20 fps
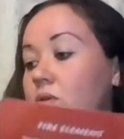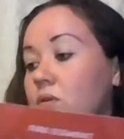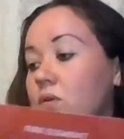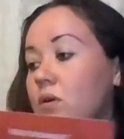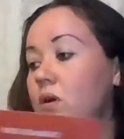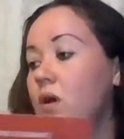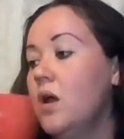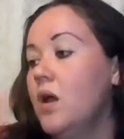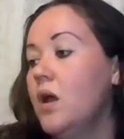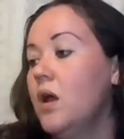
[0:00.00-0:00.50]

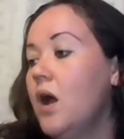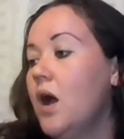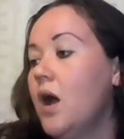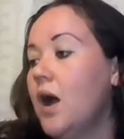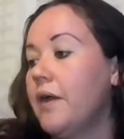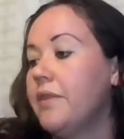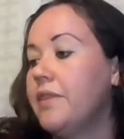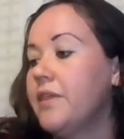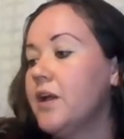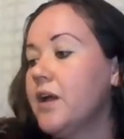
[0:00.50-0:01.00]
cool.
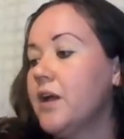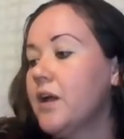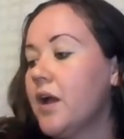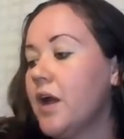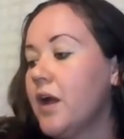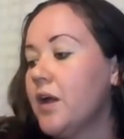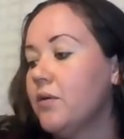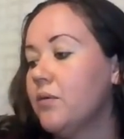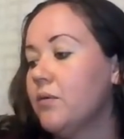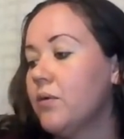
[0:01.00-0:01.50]
I think I
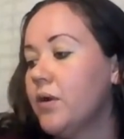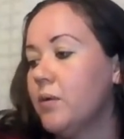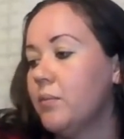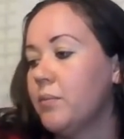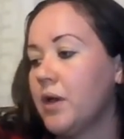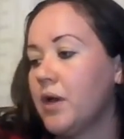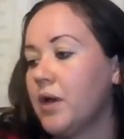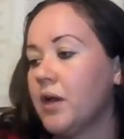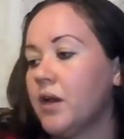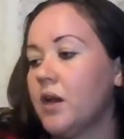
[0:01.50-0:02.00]
kind of want to
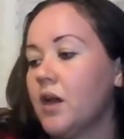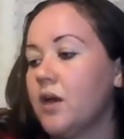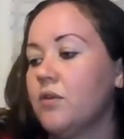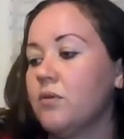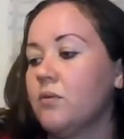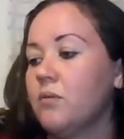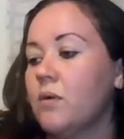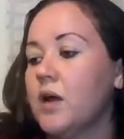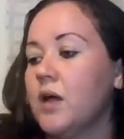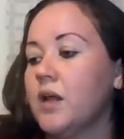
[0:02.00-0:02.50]
pick
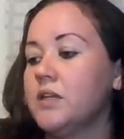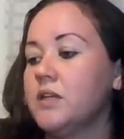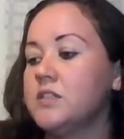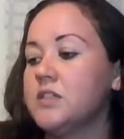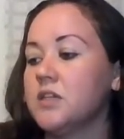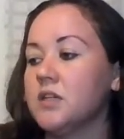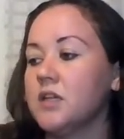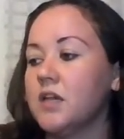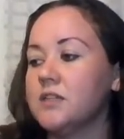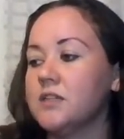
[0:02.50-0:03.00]
another one
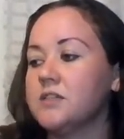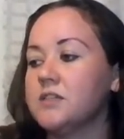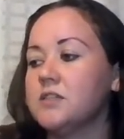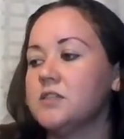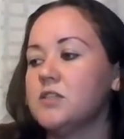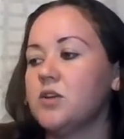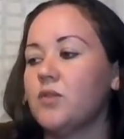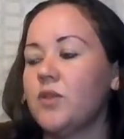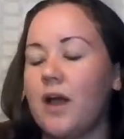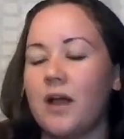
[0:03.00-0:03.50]
so
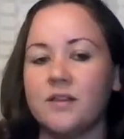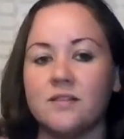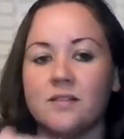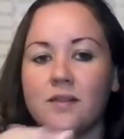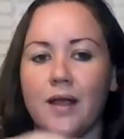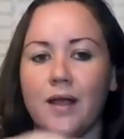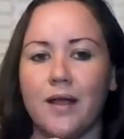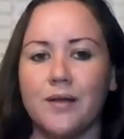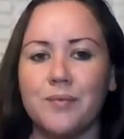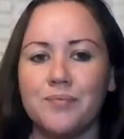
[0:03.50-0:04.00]
that's
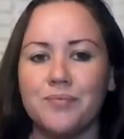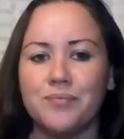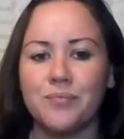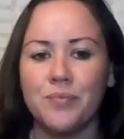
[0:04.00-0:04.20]
like,